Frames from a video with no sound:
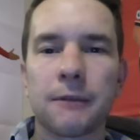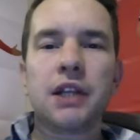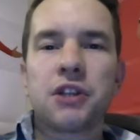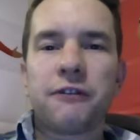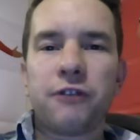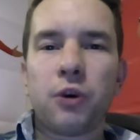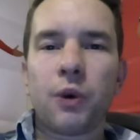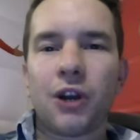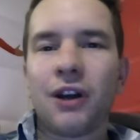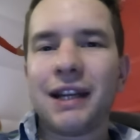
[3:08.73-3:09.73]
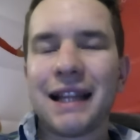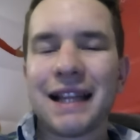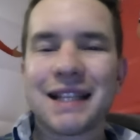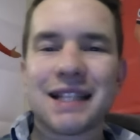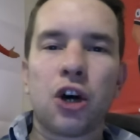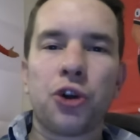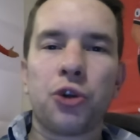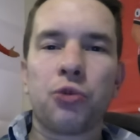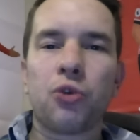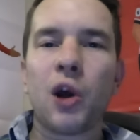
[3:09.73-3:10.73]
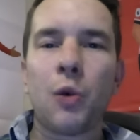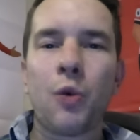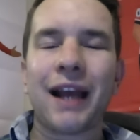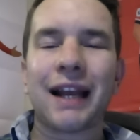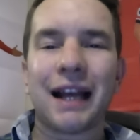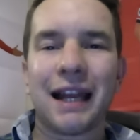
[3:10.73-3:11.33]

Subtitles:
Into the forward line then, let's start on the right wing.